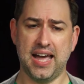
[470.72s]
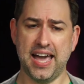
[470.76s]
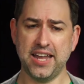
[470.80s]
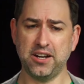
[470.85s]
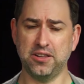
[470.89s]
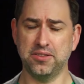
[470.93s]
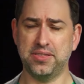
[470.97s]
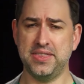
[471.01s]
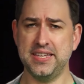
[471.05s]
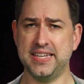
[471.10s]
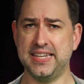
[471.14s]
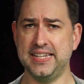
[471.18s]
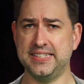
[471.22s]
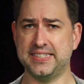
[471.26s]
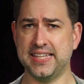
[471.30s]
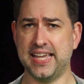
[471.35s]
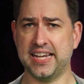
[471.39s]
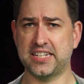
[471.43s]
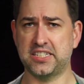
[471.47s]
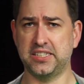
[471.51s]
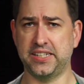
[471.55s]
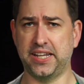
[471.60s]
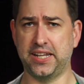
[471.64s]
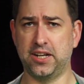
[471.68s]
I don't think he's
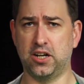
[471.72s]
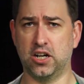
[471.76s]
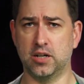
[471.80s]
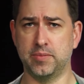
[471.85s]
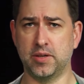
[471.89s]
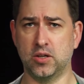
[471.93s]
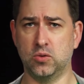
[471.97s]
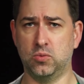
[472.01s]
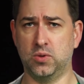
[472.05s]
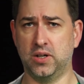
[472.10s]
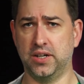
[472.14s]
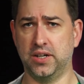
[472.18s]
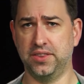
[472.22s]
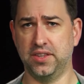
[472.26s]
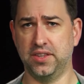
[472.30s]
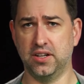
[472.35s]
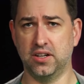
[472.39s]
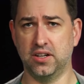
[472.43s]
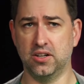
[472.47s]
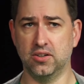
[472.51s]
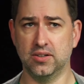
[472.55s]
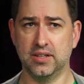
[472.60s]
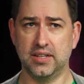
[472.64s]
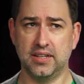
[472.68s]
actually an RB1
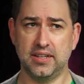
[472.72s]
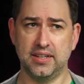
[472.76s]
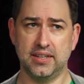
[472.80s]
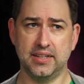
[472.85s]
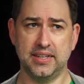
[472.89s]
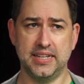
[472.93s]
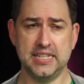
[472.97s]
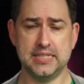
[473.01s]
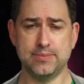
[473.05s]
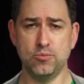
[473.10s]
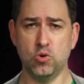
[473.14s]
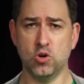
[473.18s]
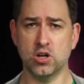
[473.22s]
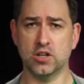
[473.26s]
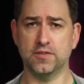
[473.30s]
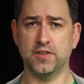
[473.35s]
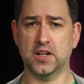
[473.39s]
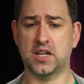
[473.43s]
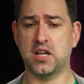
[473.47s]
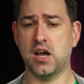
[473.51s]
though. He's more of a